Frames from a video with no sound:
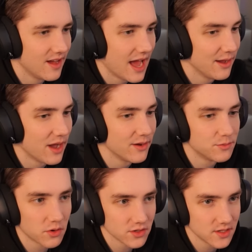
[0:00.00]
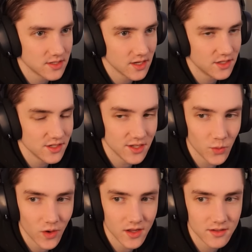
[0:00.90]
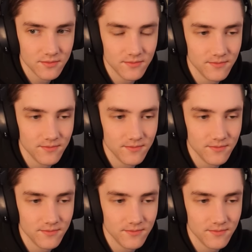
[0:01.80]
I, I would personally say GC1,